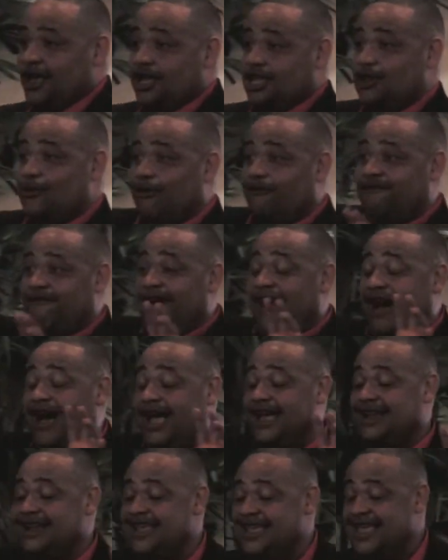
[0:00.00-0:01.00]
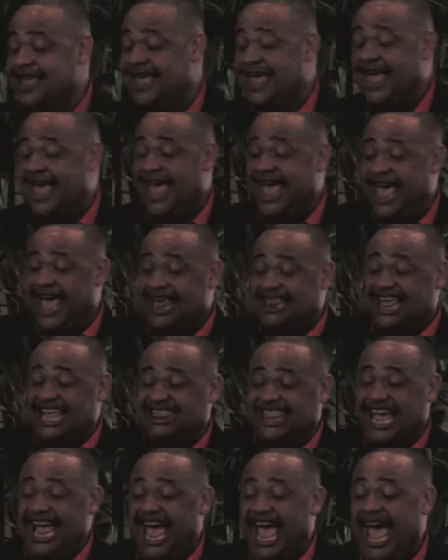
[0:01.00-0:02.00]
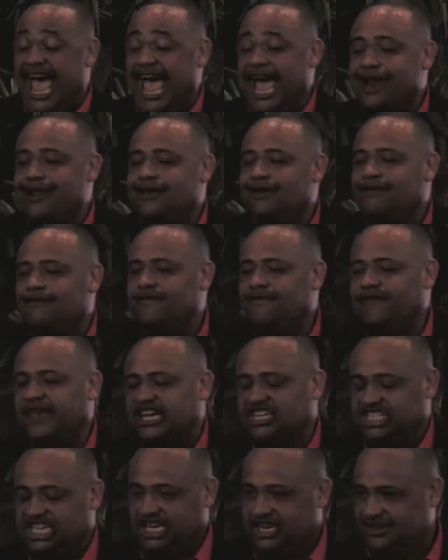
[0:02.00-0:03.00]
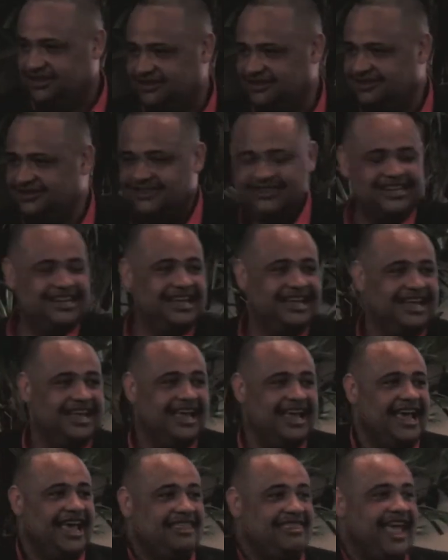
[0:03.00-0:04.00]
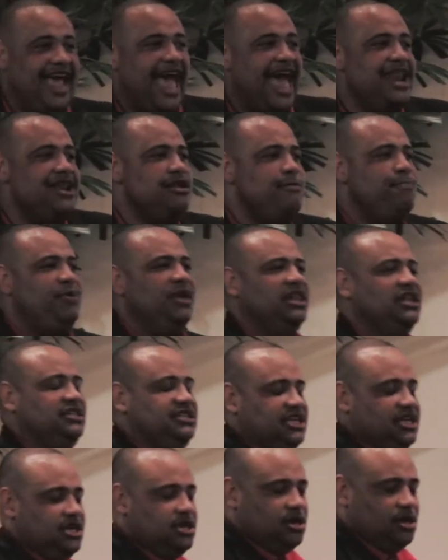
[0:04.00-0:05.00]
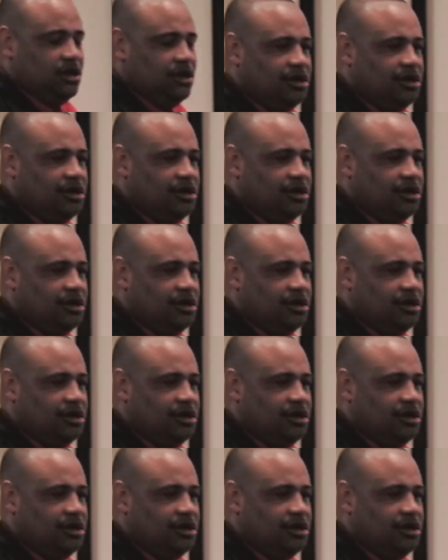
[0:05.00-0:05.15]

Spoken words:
you will find that they had vision. They had an ability